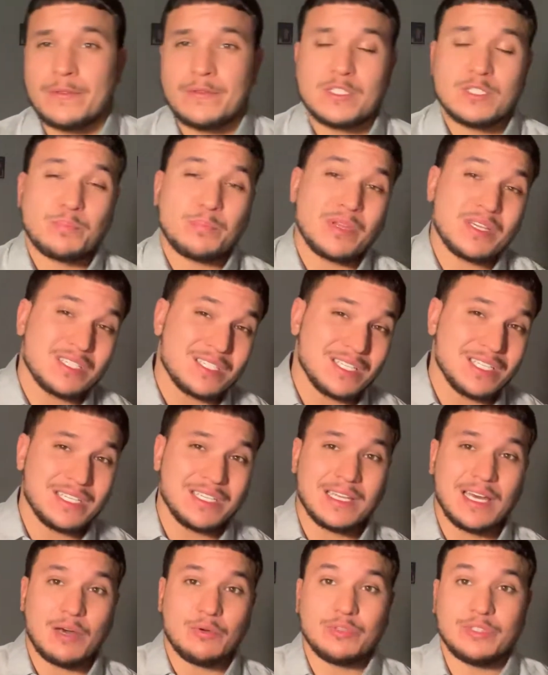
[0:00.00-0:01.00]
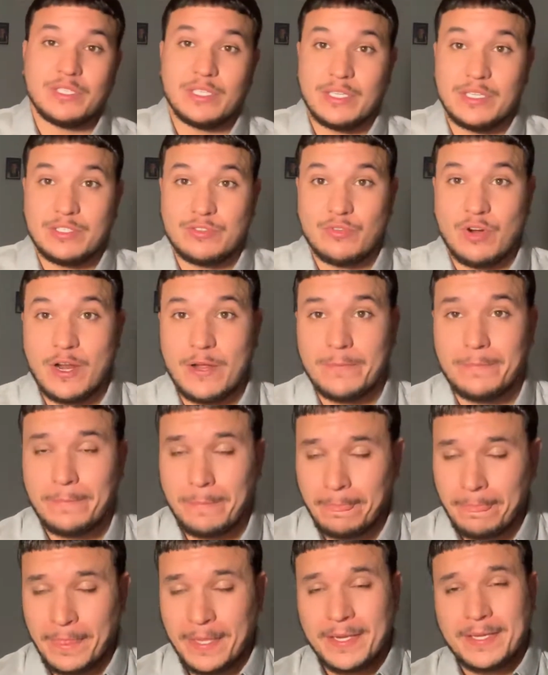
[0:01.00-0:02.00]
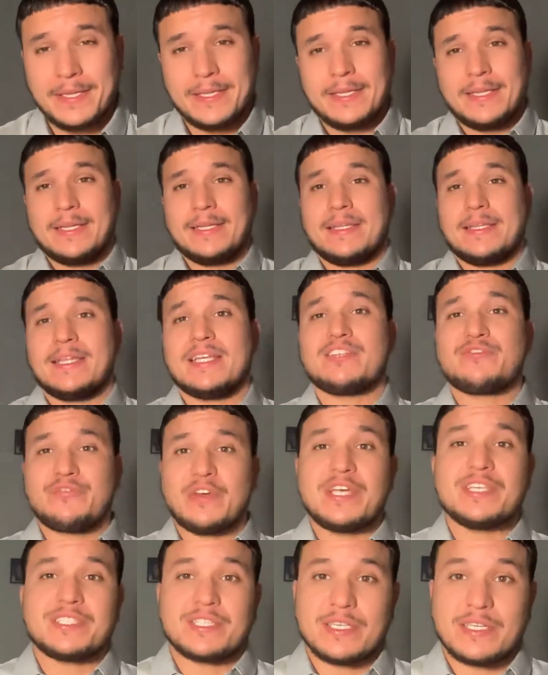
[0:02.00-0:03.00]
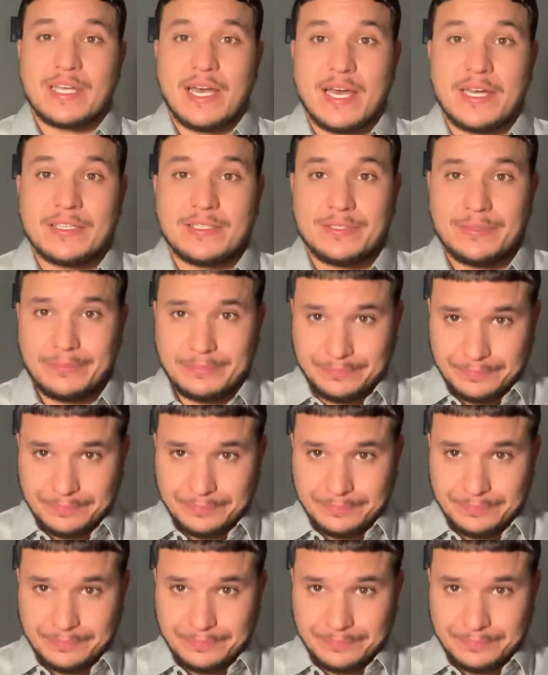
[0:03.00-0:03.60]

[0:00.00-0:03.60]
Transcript: especially nowadays right let's face it guys